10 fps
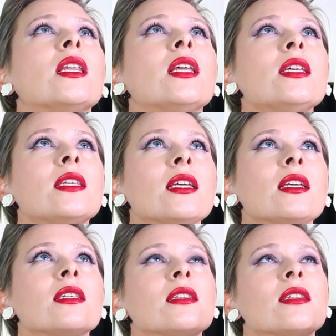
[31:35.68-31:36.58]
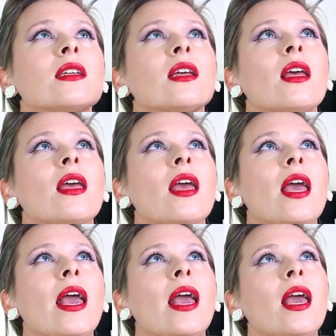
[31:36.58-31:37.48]
This is
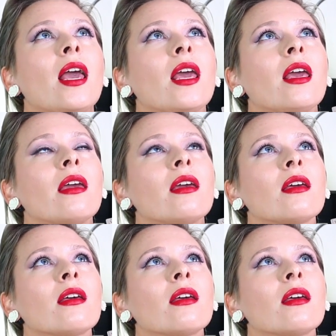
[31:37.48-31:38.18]
a